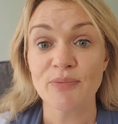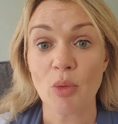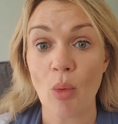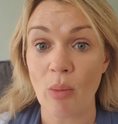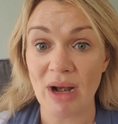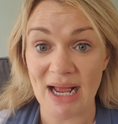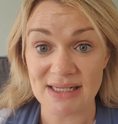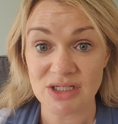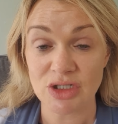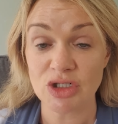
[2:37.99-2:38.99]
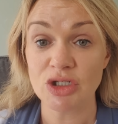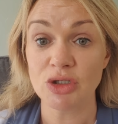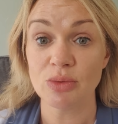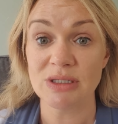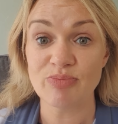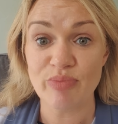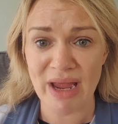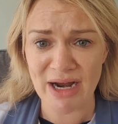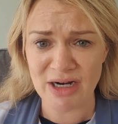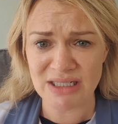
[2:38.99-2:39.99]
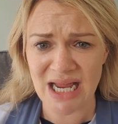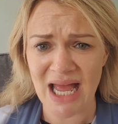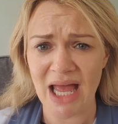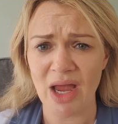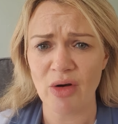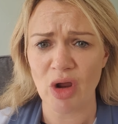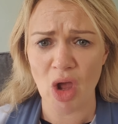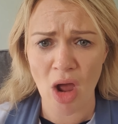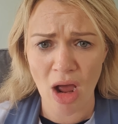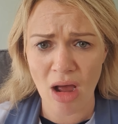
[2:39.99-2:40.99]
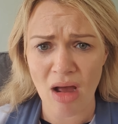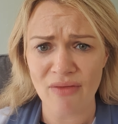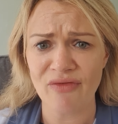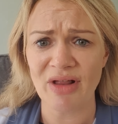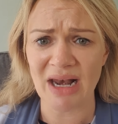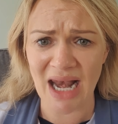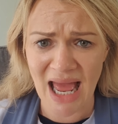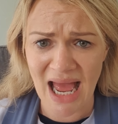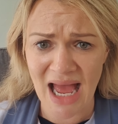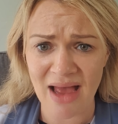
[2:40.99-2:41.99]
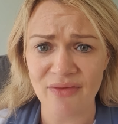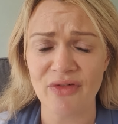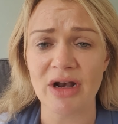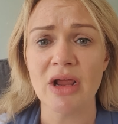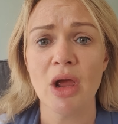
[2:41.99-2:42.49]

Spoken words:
What we'll ask you to do is bear down and cough and laugh, and